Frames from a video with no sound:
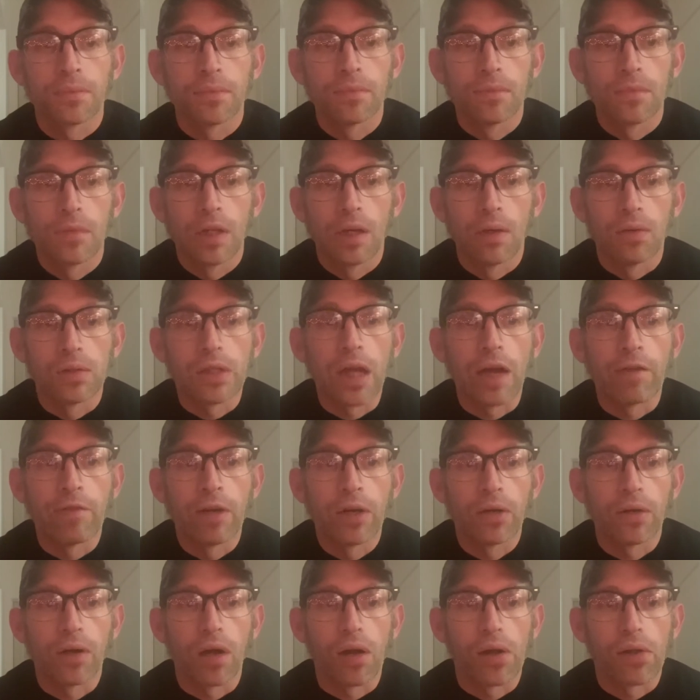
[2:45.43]
which I've
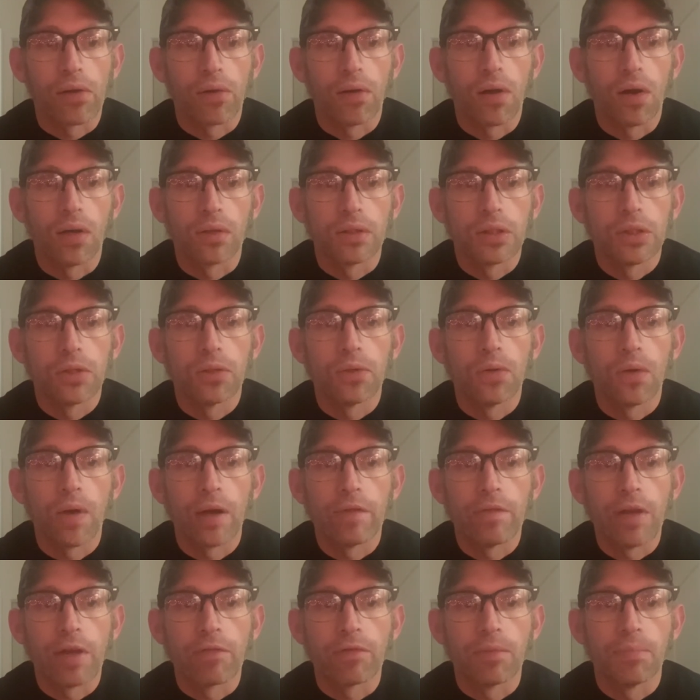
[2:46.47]
heard other haunts do. I've
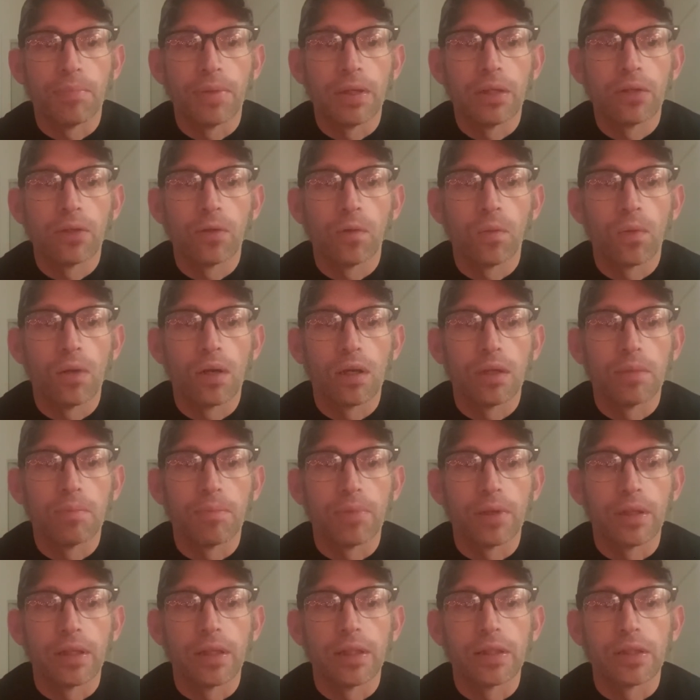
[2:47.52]
never been to one,
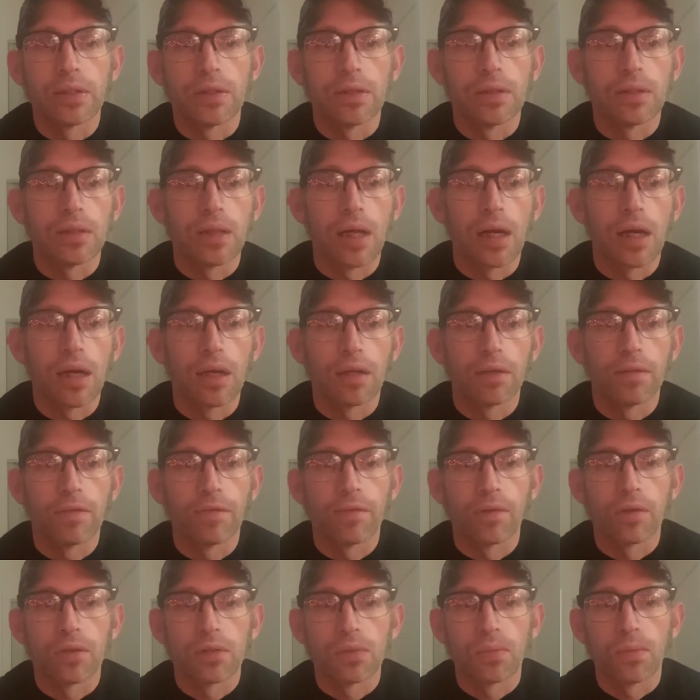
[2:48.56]
but this is the
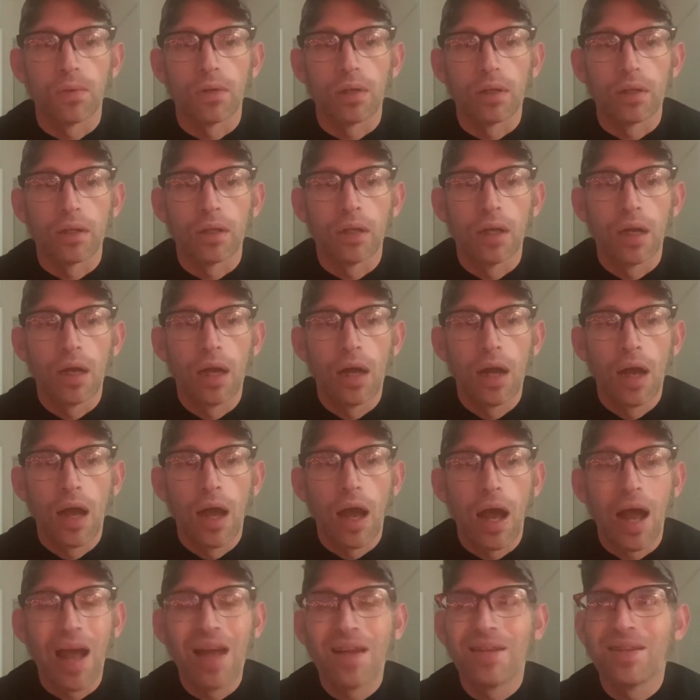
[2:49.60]
first one.
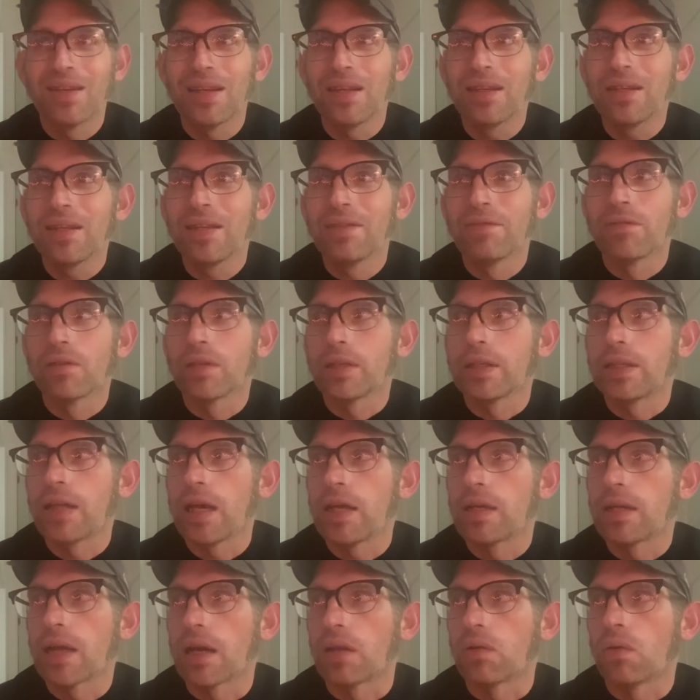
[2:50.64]
And it didn't really take
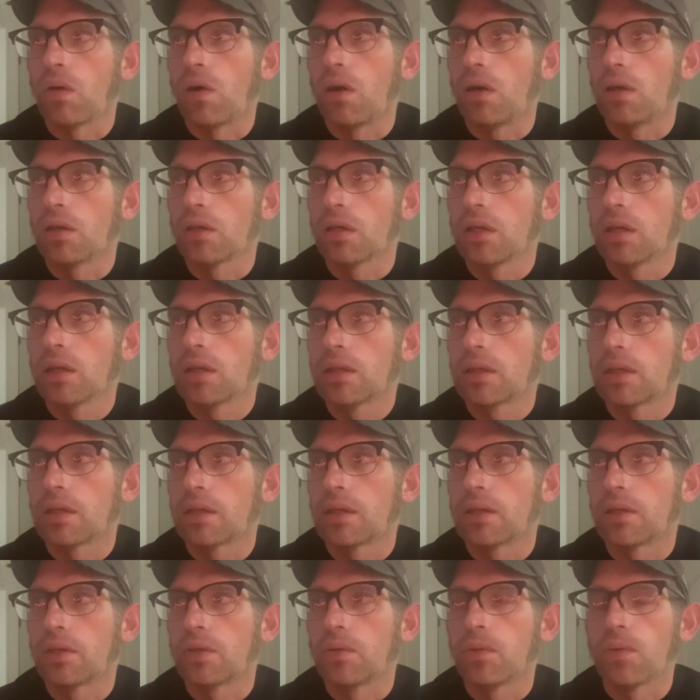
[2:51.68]
that long
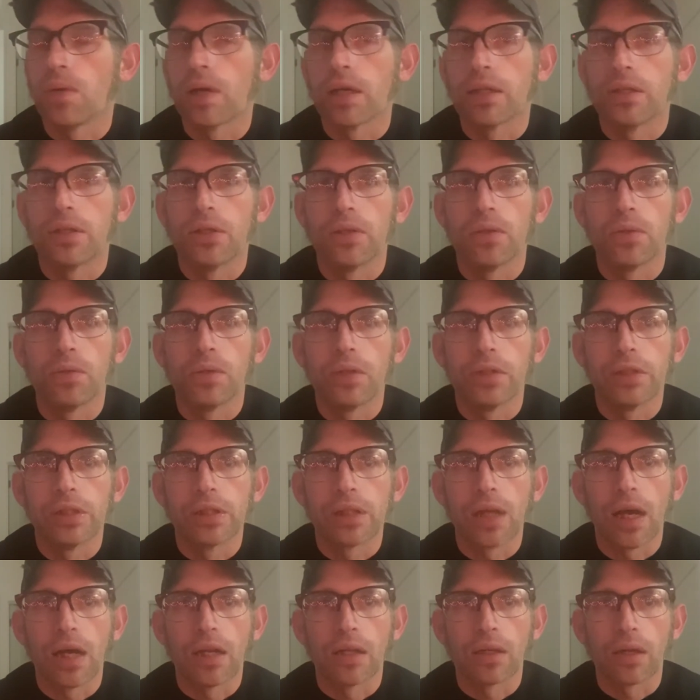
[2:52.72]
to do. You just
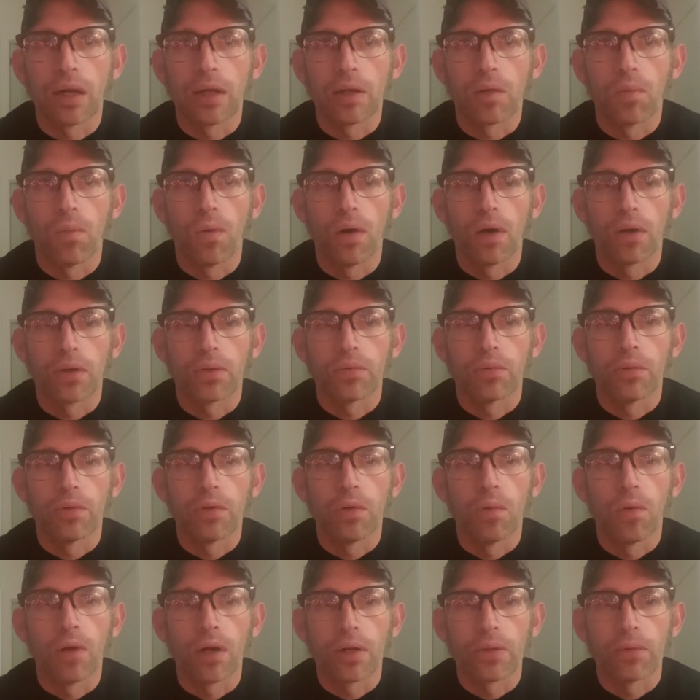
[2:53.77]
kind of like walk through. You
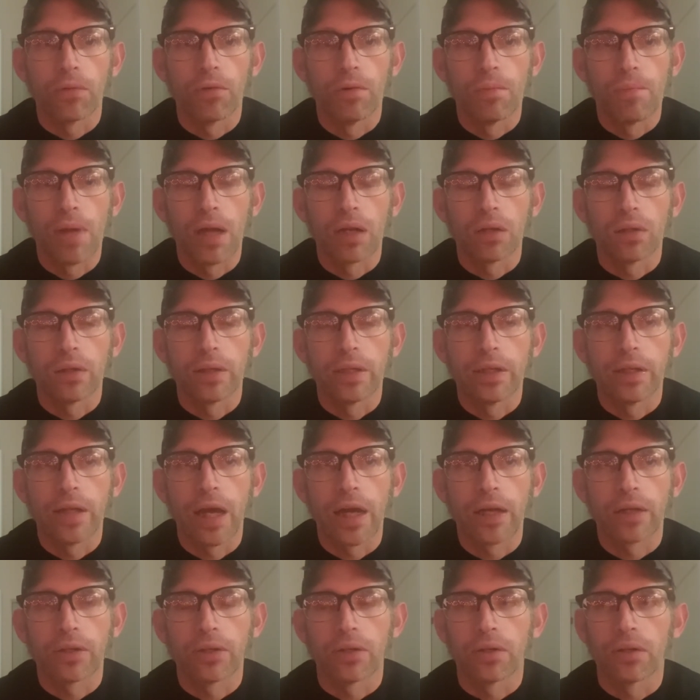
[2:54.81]
walk through a metal
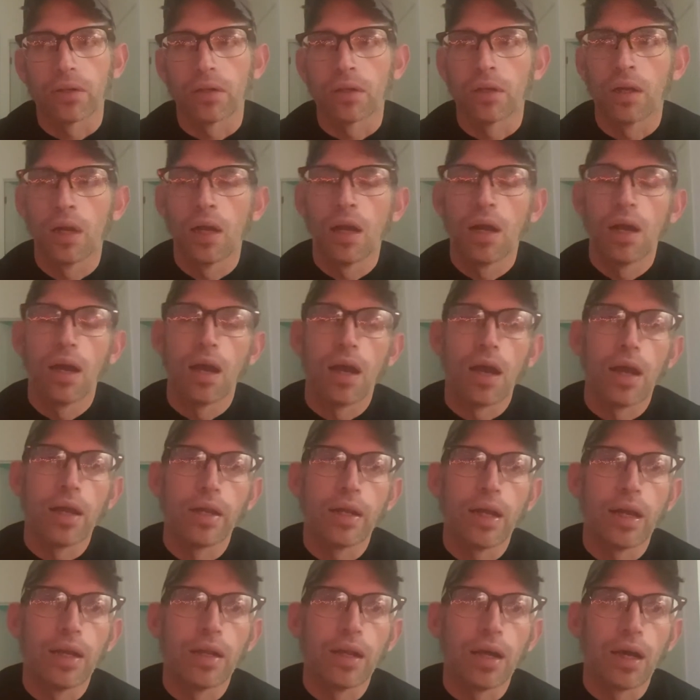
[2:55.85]
detector, and
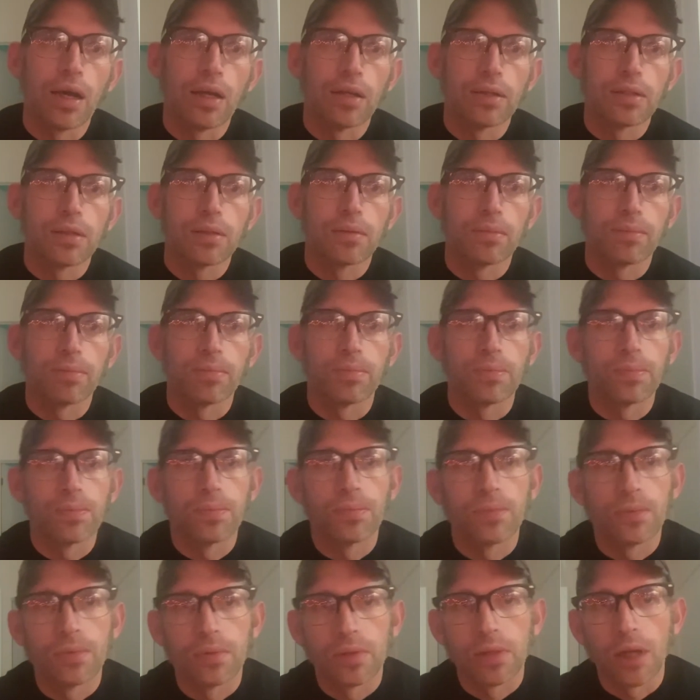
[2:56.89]
then
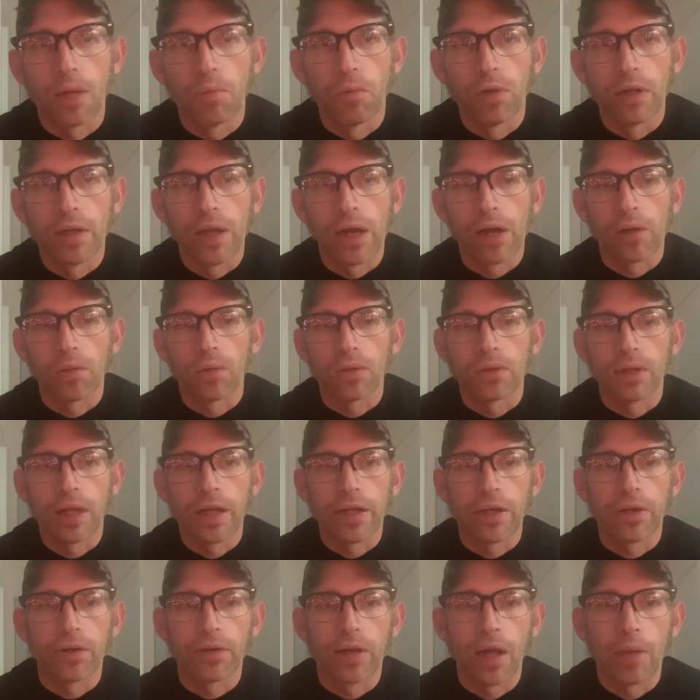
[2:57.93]
someone there will take
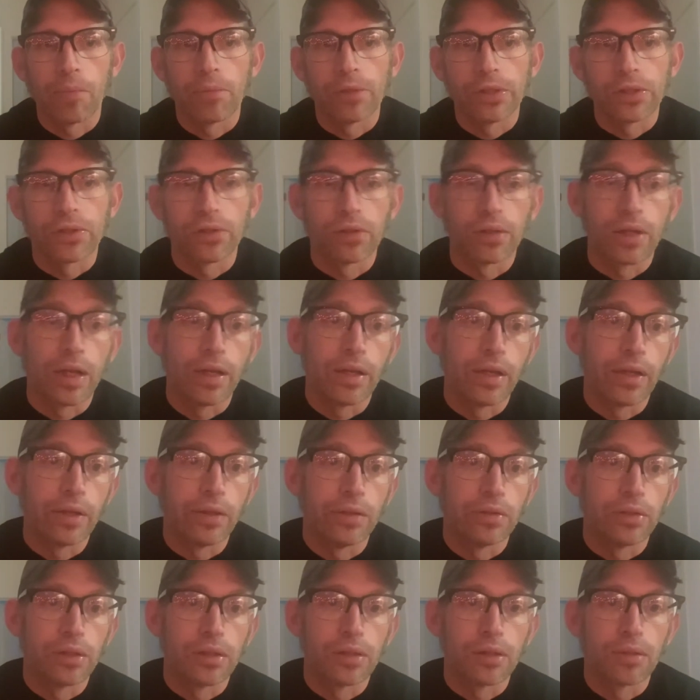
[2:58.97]
your temperature, and then you
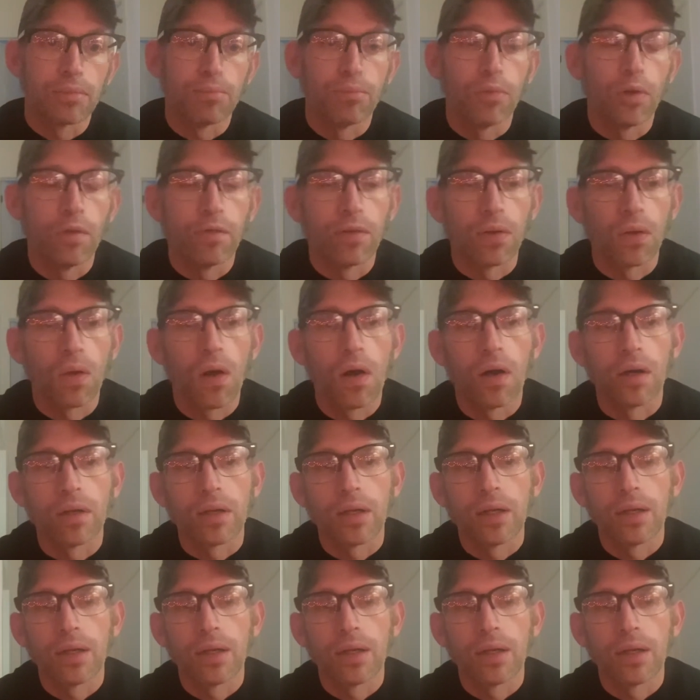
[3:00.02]
just move along.